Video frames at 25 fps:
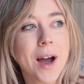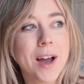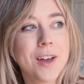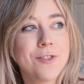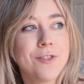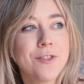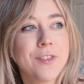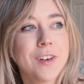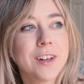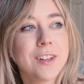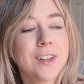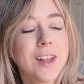I
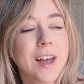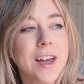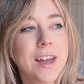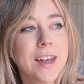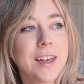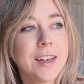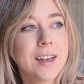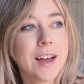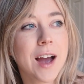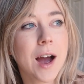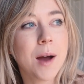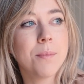feel
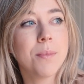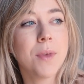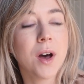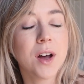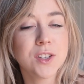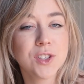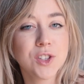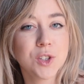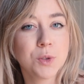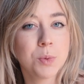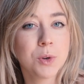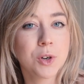like I'm
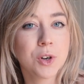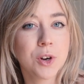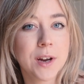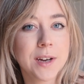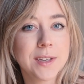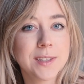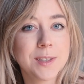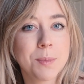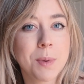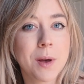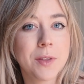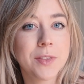not super
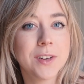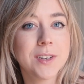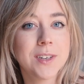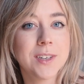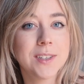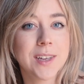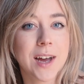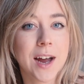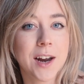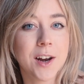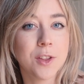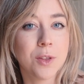crazy about the
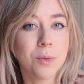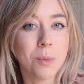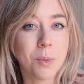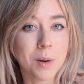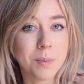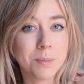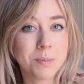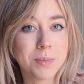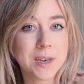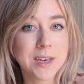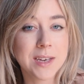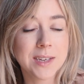design of the
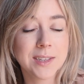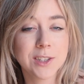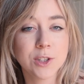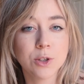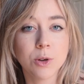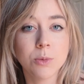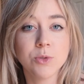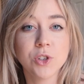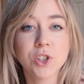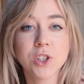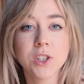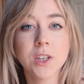one piece,
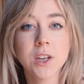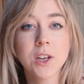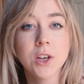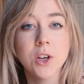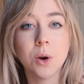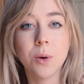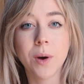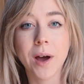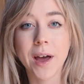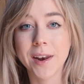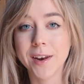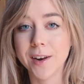so I'm just gonna
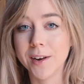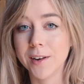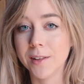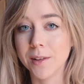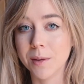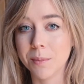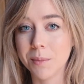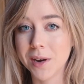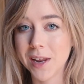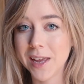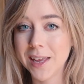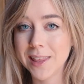go ahead and
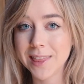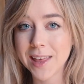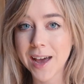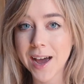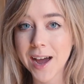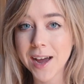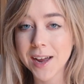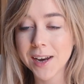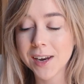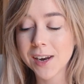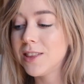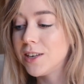eliminate
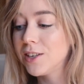that.